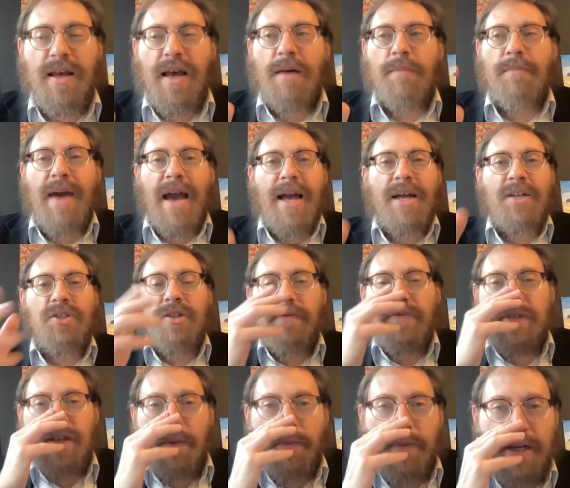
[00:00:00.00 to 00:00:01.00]
Imagine
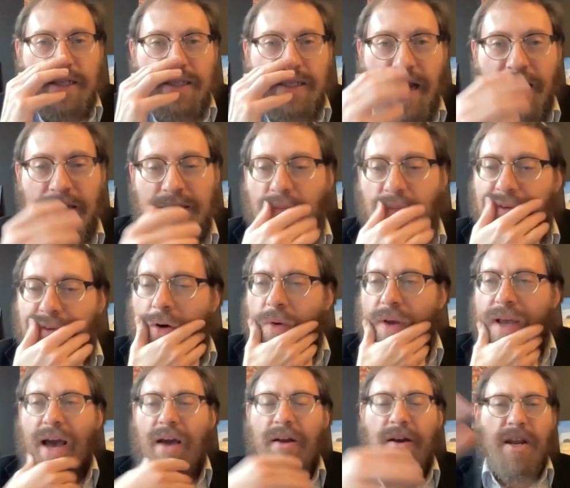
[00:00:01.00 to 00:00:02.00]
if somebody says, I'm
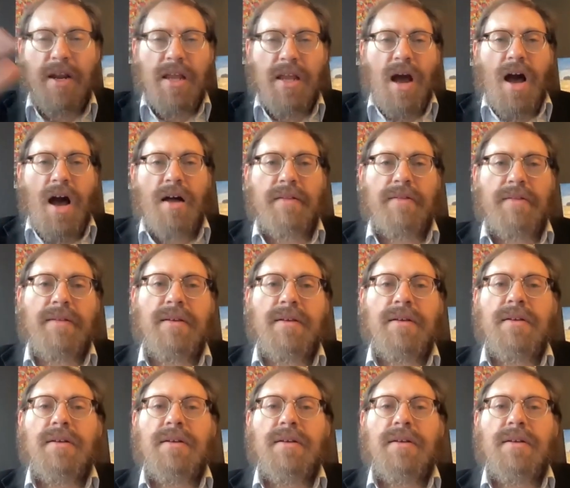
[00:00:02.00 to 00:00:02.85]
going out in a yacht.